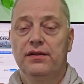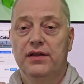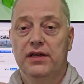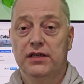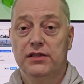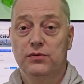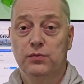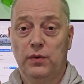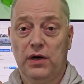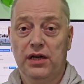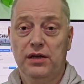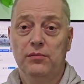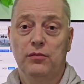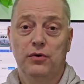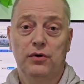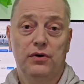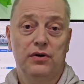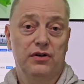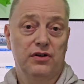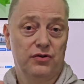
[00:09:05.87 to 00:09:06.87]
There's one
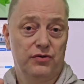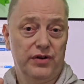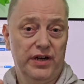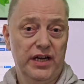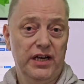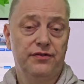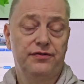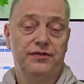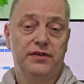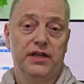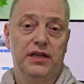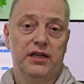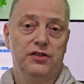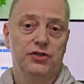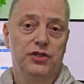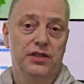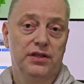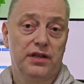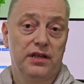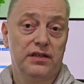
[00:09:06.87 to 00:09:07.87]
more grave
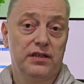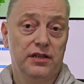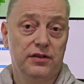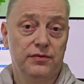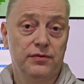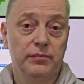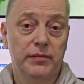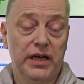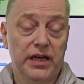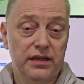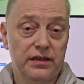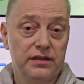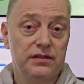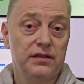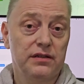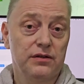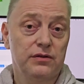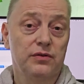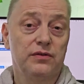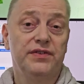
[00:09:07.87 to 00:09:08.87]
danger that even made it
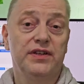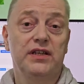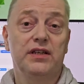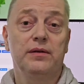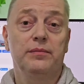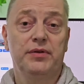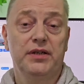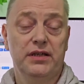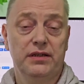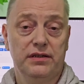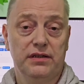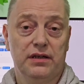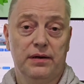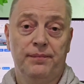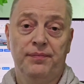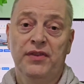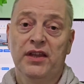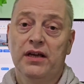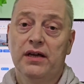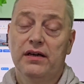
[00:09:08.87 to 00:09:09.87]
into
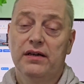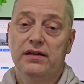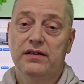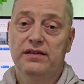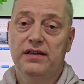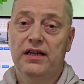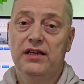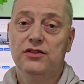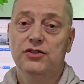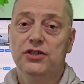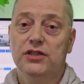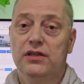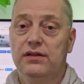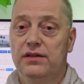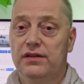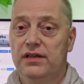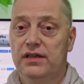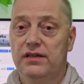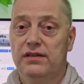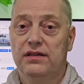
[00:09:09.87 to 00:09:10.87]
Wikipedia. A danger
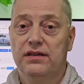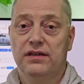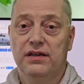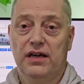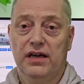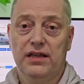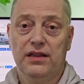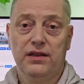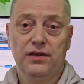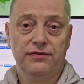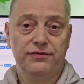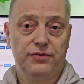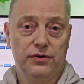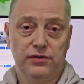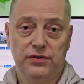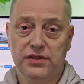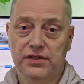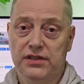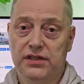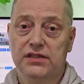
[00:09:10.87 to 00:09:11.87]
that neither
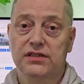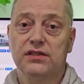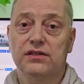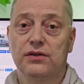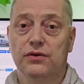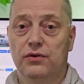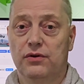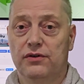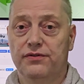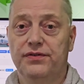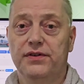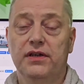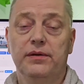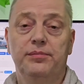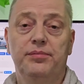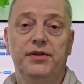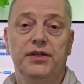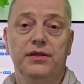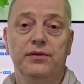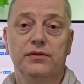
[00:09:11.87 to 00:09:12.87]
foreigners nor
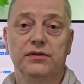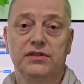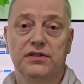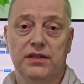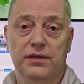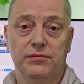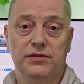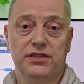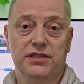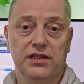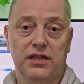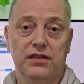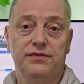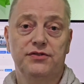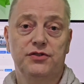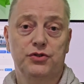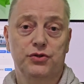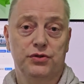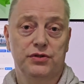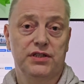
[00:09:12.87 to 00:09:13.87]
Filipinos
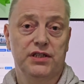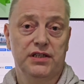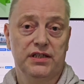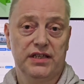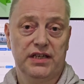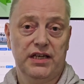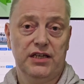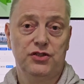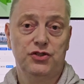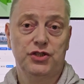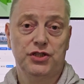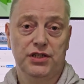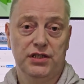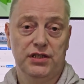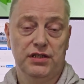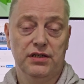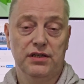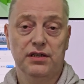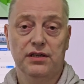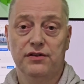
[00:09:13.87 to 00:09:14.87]
themselves should engage
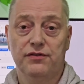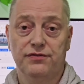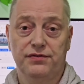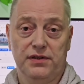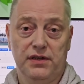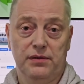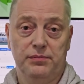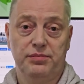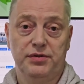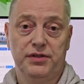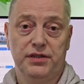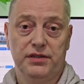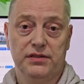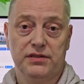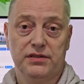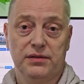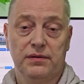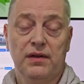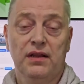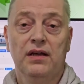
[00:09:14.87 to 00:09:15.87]
here in the
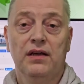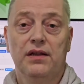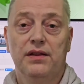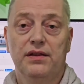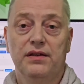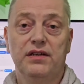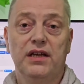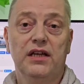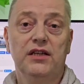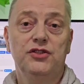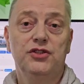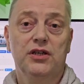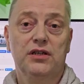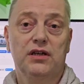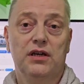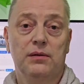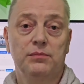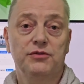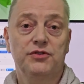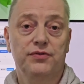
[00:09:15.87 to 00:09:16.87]
Philippines. The danger
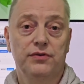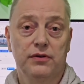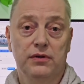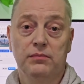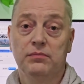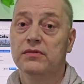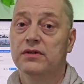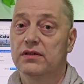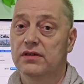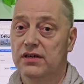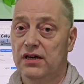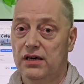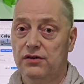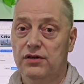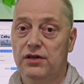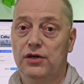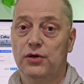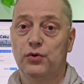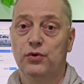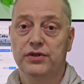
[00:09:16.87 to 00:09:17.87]
comes from
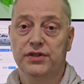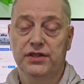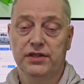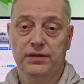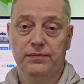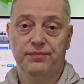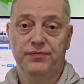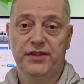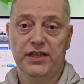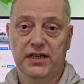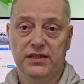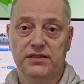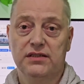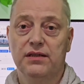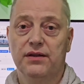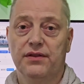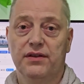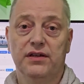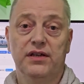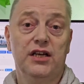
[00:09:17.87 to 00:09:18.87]
karaoke.
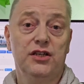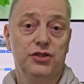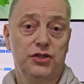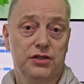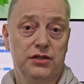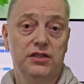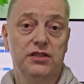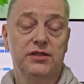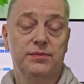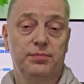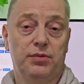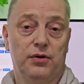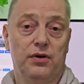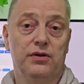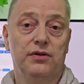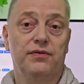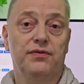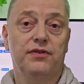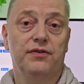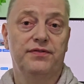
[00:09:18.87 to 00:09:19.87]
Yes, the national
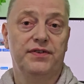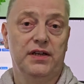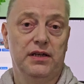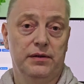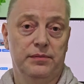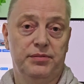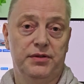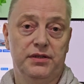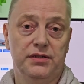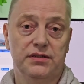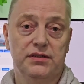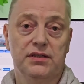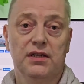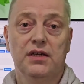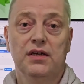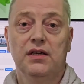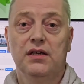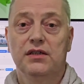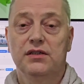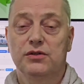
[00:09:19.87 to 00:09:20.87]
sport of the Philippines.
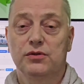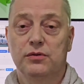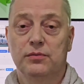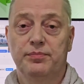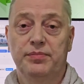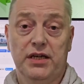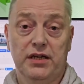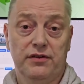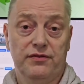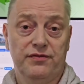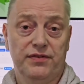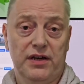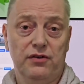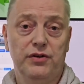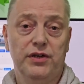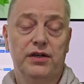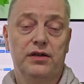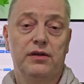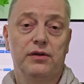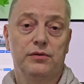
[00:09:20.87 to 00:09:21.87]
So pay
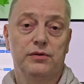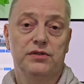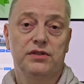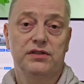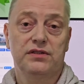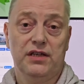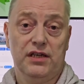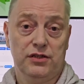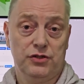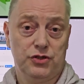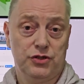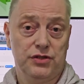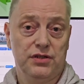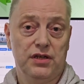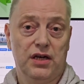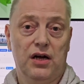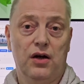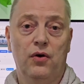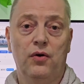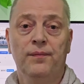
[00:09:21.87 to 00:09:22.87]
very close attention
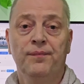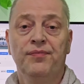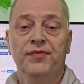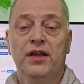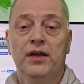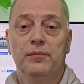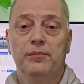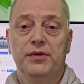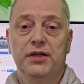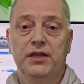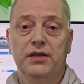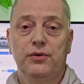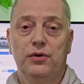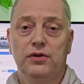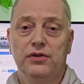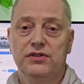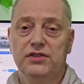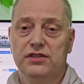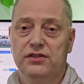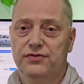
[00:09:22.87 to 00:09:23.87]
now,
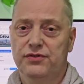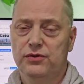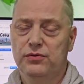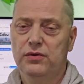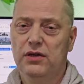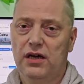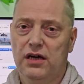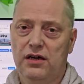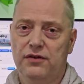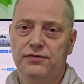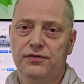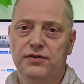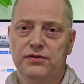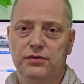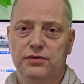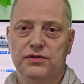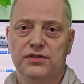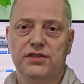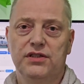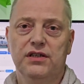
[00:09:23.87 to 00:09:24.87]
because if you love
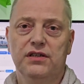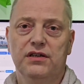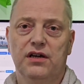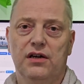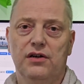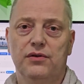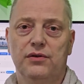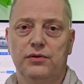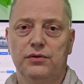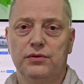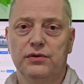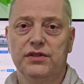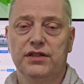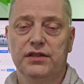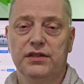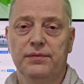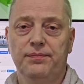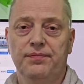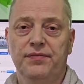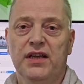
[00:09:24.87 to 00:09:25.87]
to sing
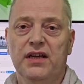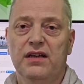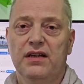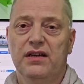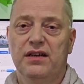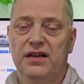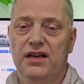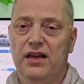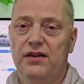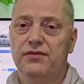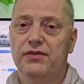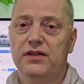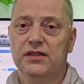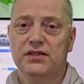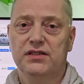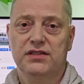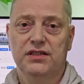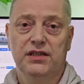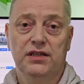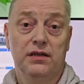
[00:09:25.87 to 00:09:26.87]
karaoke, never
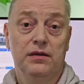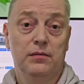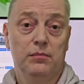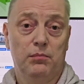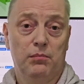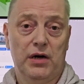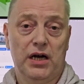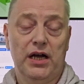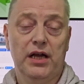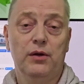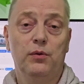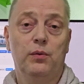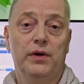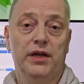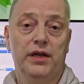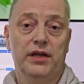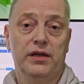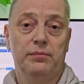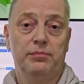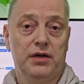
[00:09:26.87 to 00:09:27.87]
sing My
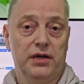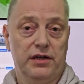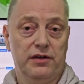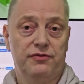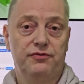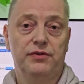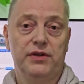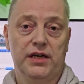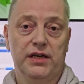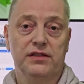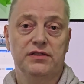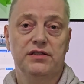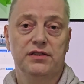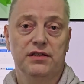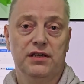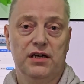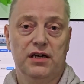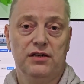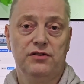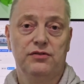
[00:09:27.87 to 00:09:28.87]
Way by Frank
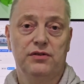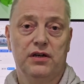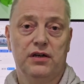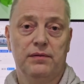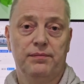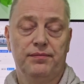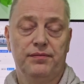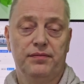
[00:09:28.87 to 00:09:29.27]
Sinatra.